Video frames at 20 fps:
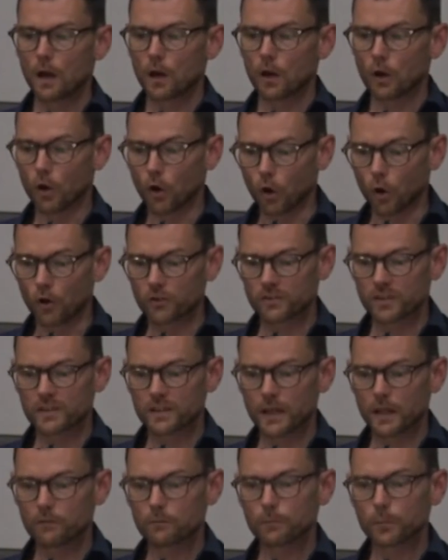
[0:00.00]
Laws
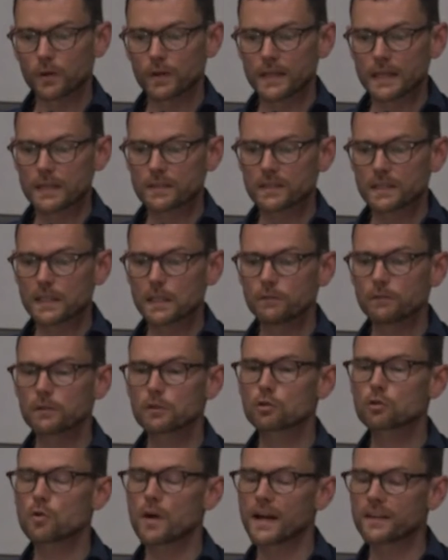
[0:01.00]
give police even
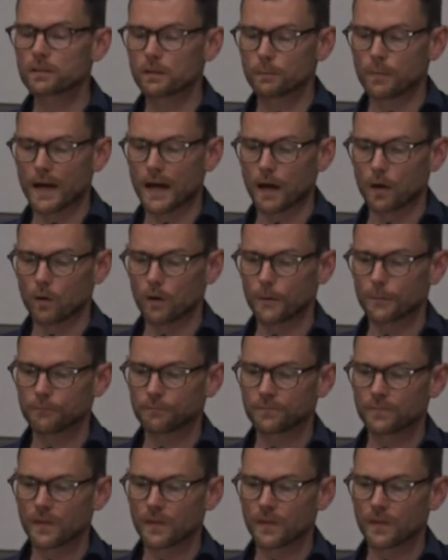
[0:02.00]
greater power